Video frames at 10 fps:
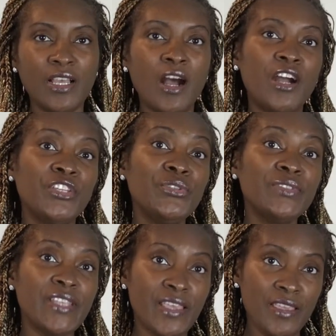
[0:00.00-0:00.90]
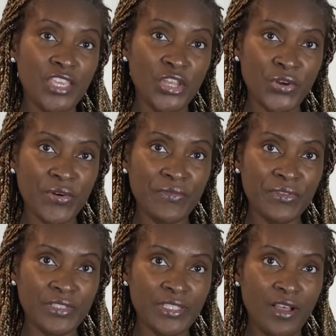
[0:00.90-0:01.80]
Are you taking care of
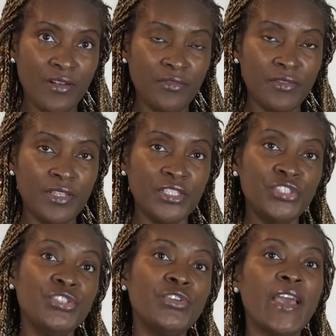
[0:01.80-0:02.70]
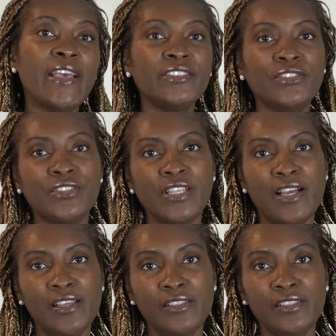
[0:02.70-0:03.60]
yourself? Do you
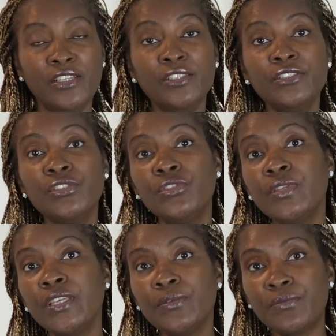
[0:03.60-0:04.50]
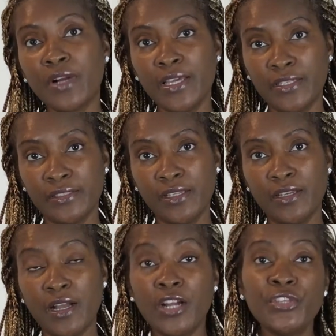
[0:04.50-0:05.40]
exercise? Do you eat right?
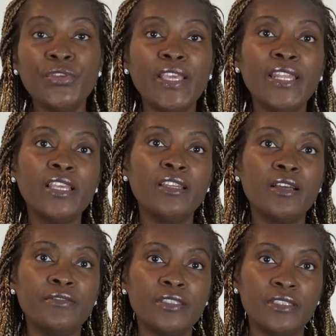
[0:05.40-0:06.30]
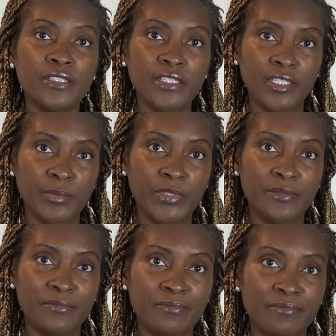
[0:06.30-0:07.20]
Are you getting enough sleep?
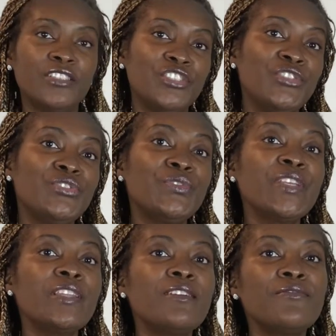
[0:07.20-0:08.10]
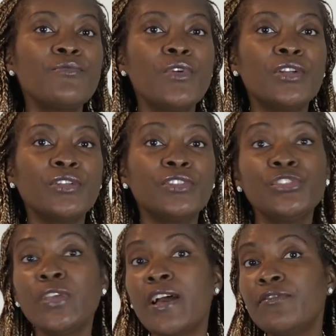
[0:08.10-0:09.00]
Do you drink enough water?
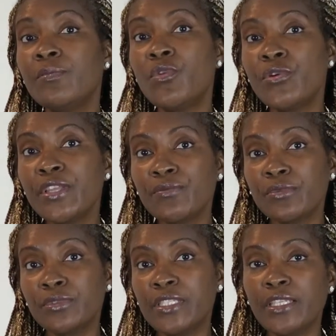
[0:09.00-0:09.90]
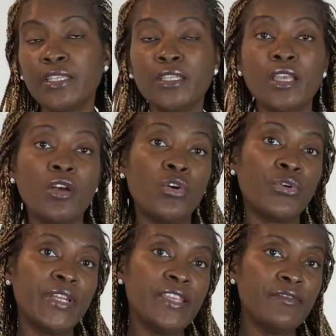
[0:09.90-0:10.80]
Do you have a morning routine
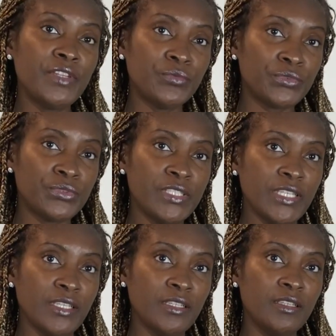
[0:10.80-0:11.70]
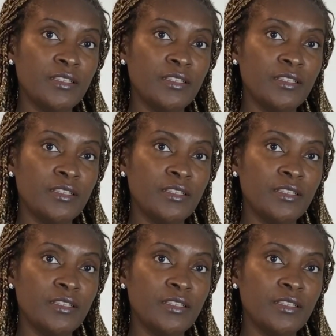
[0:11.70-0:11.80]
or an evening routine?